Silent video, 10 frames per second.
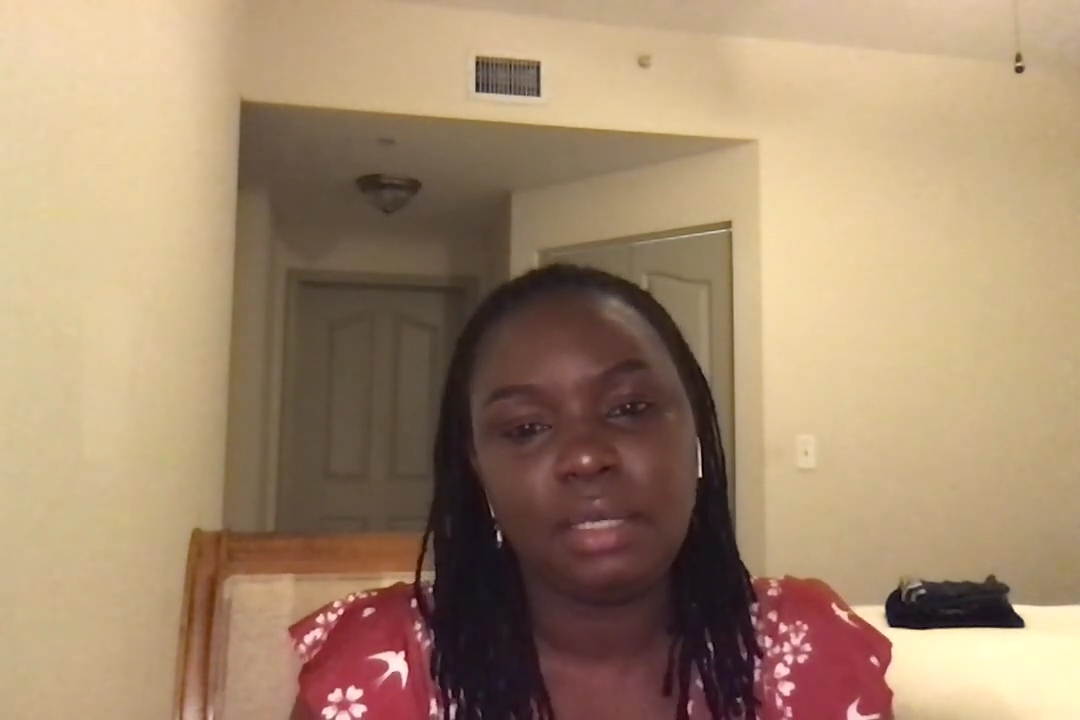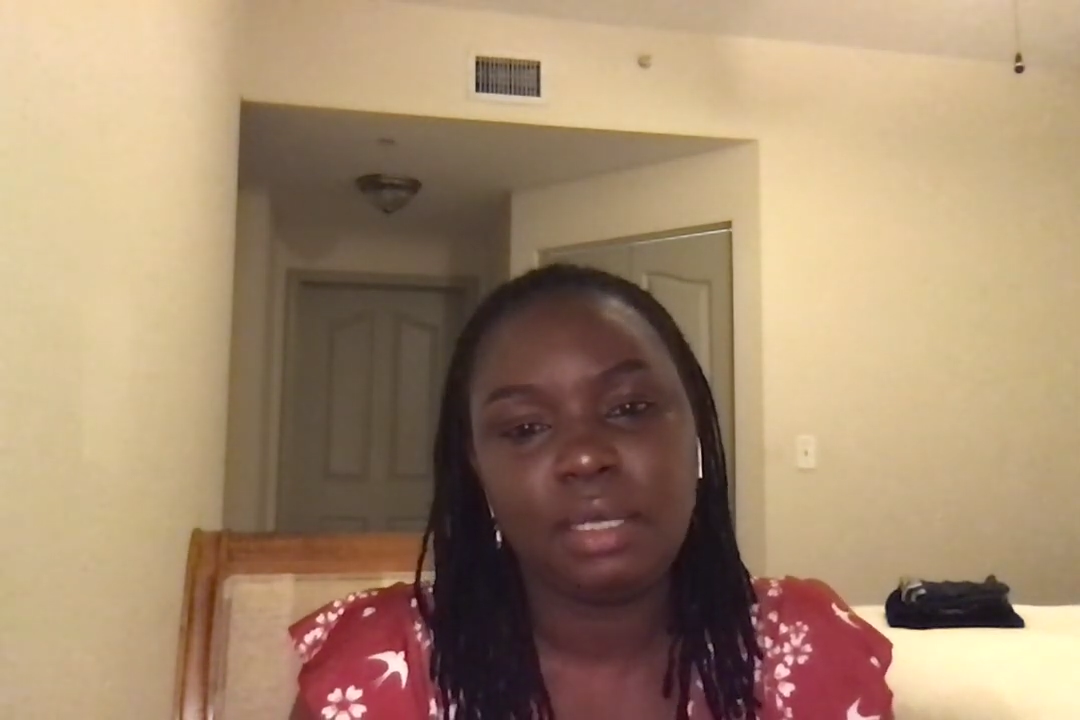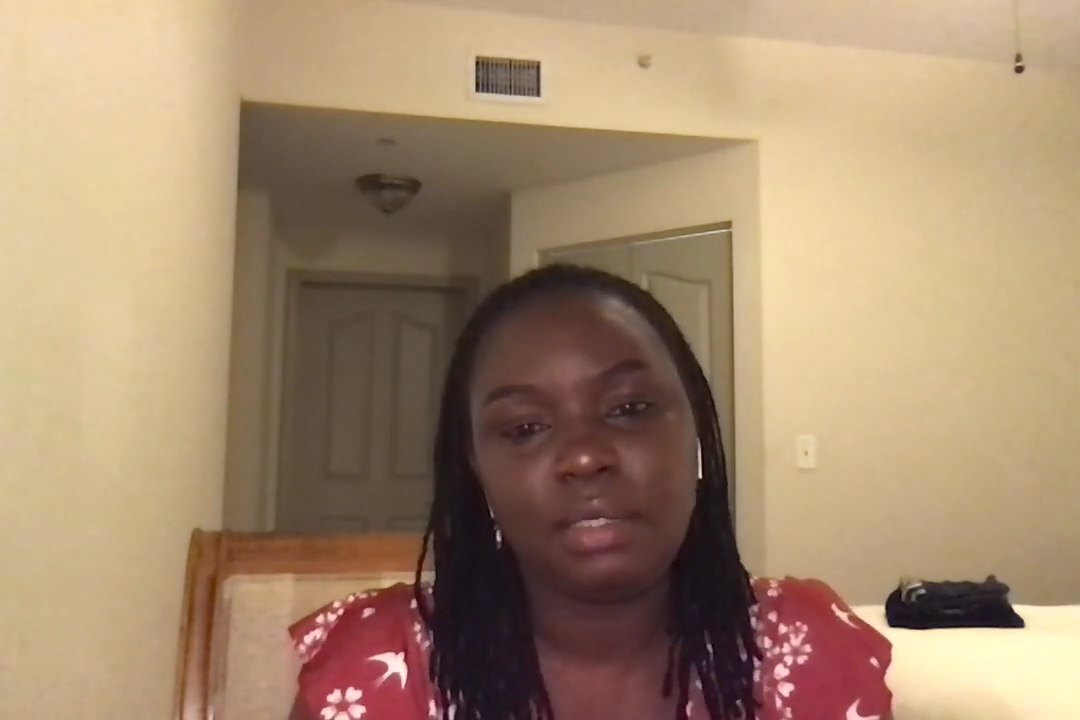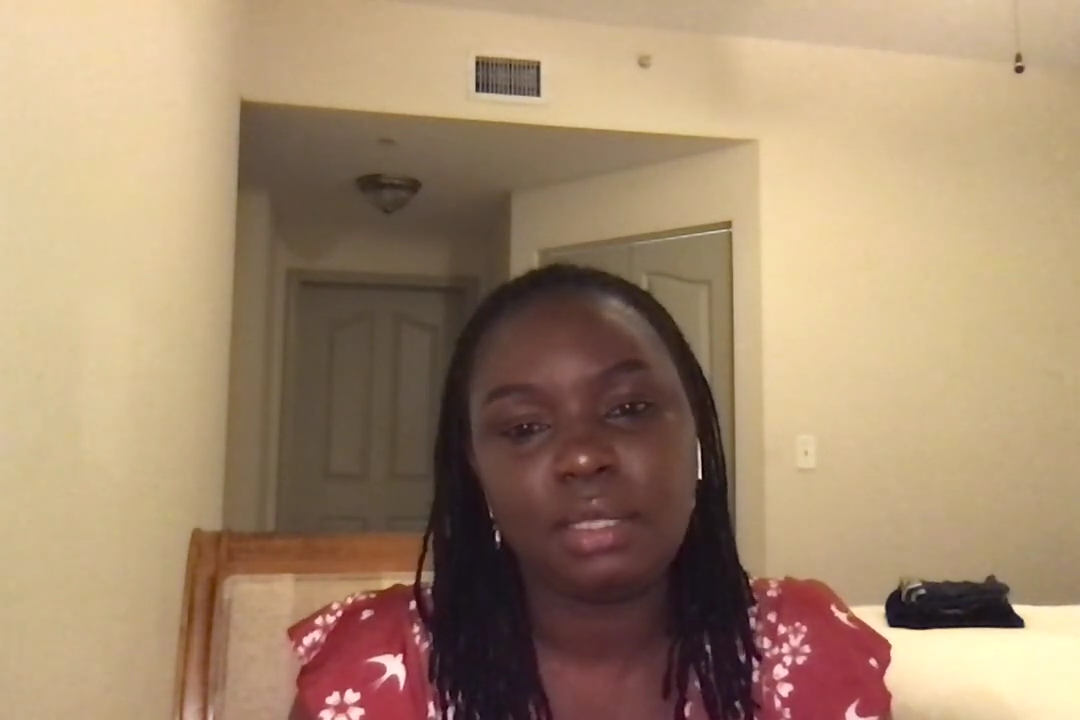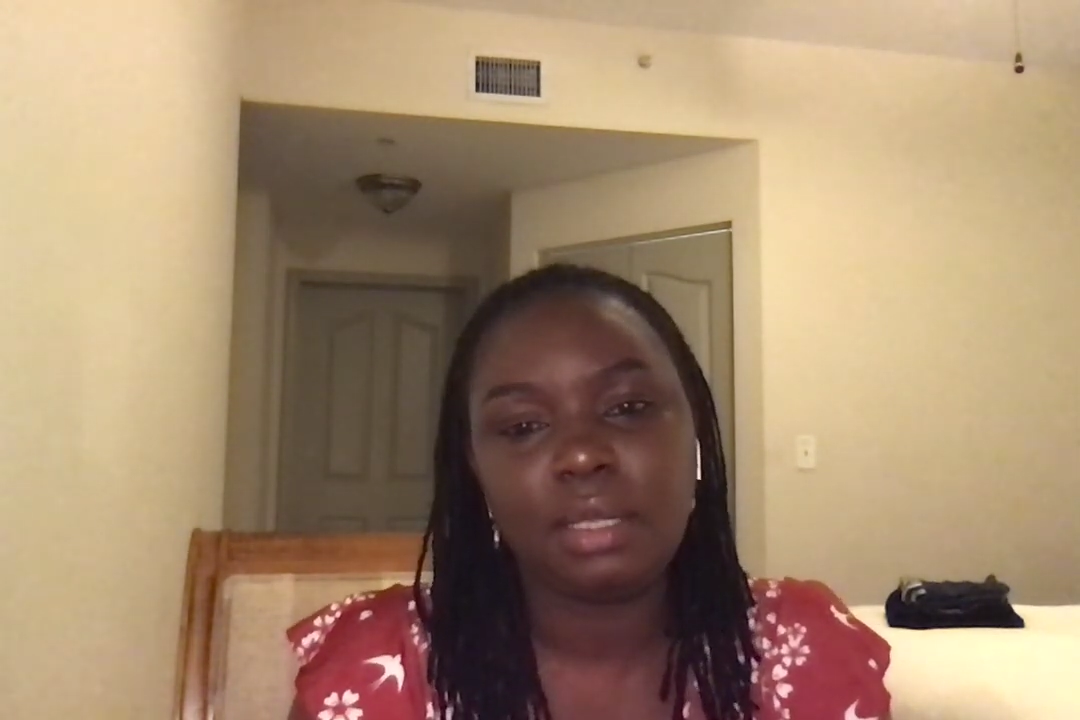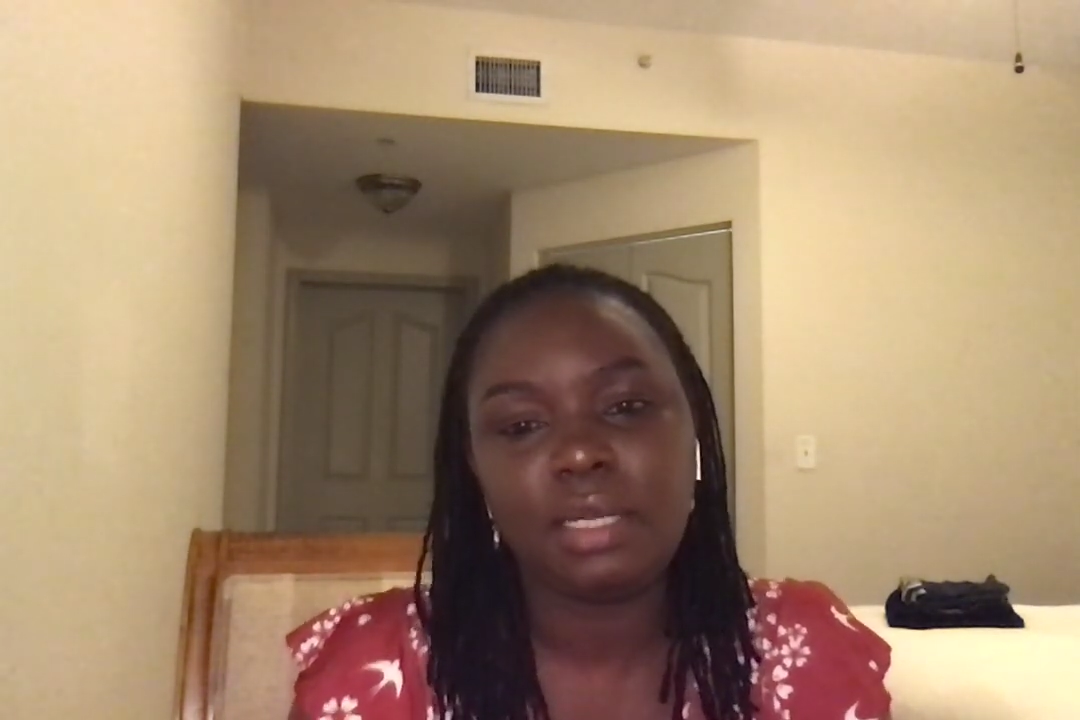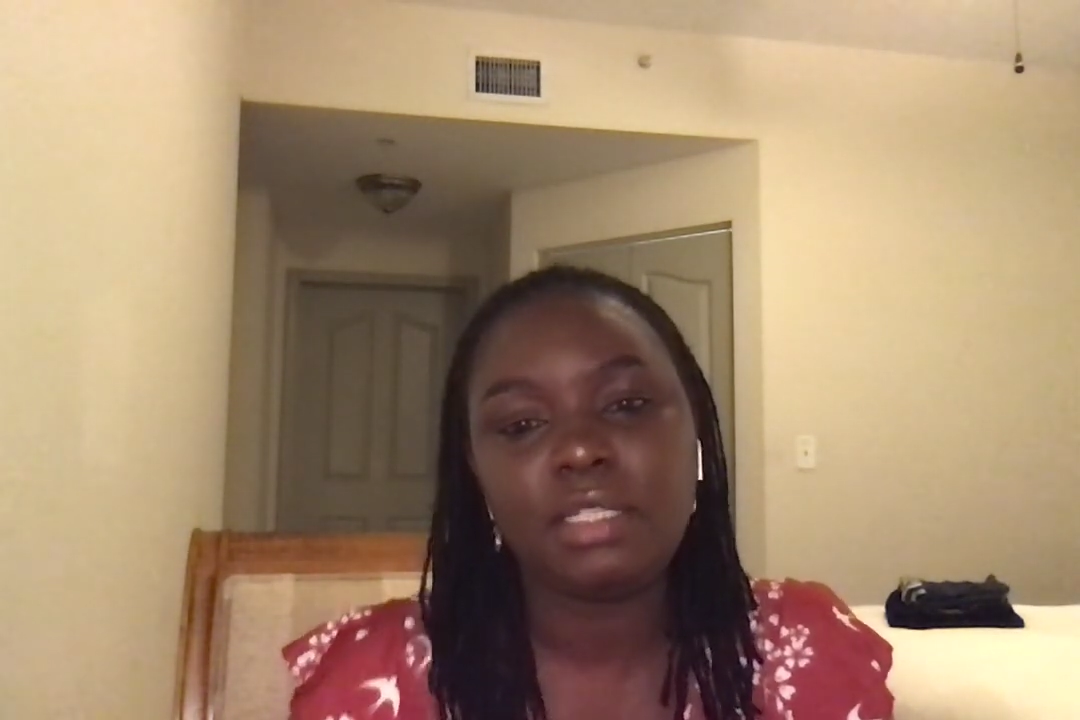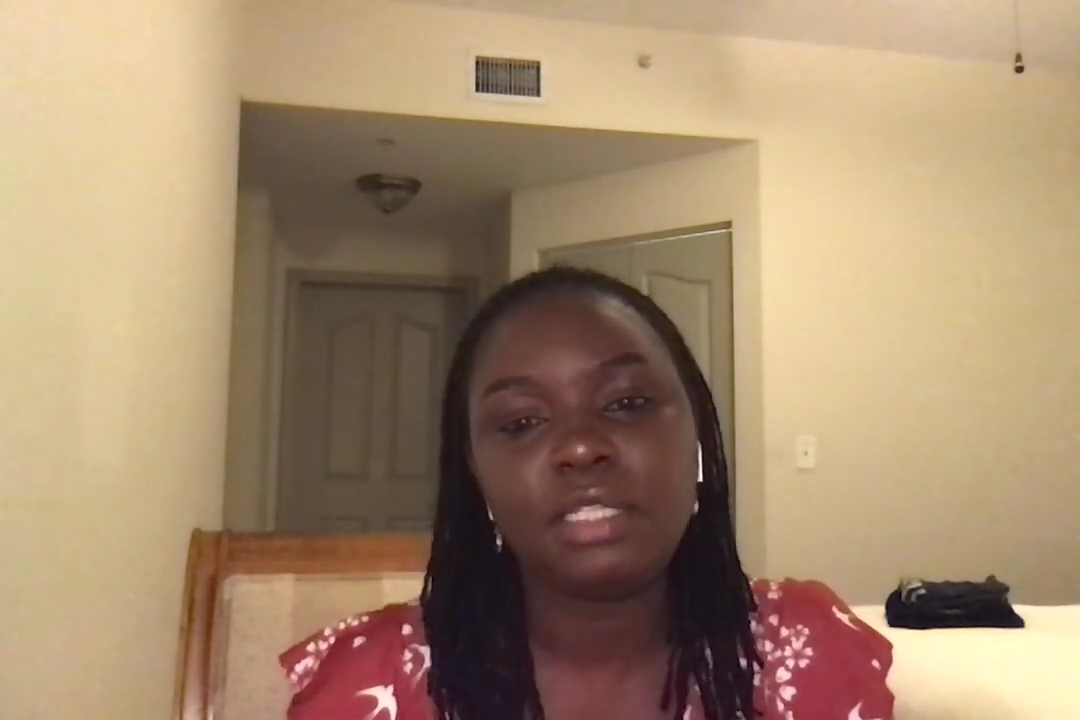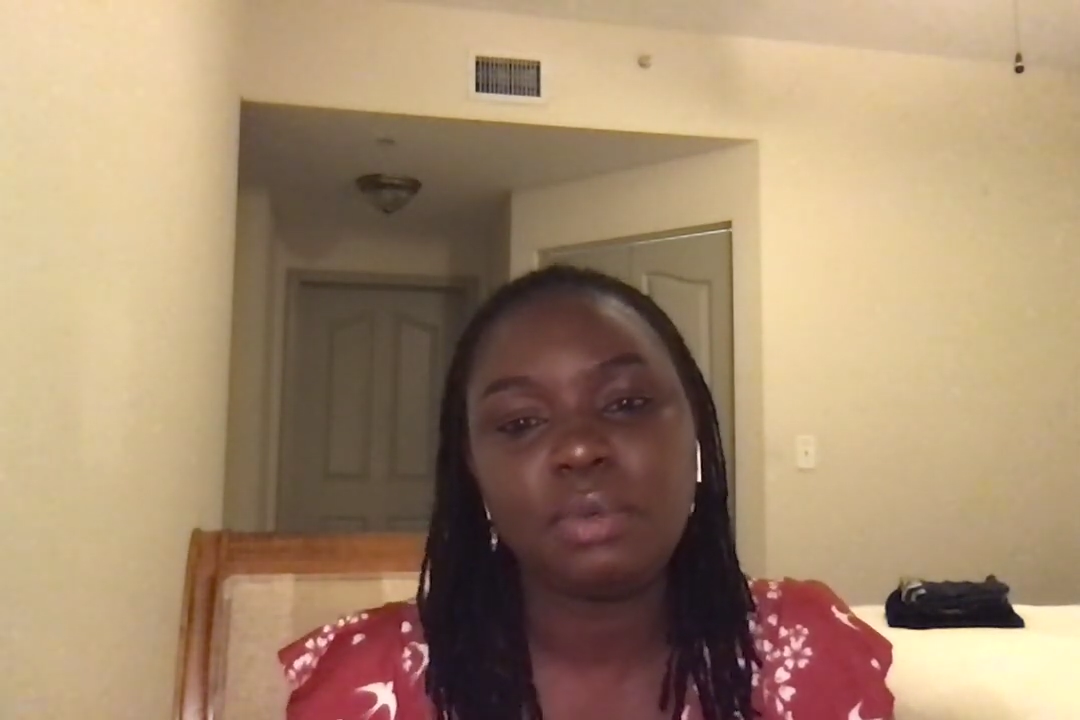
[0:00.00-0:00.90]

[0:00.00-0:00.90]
And let's see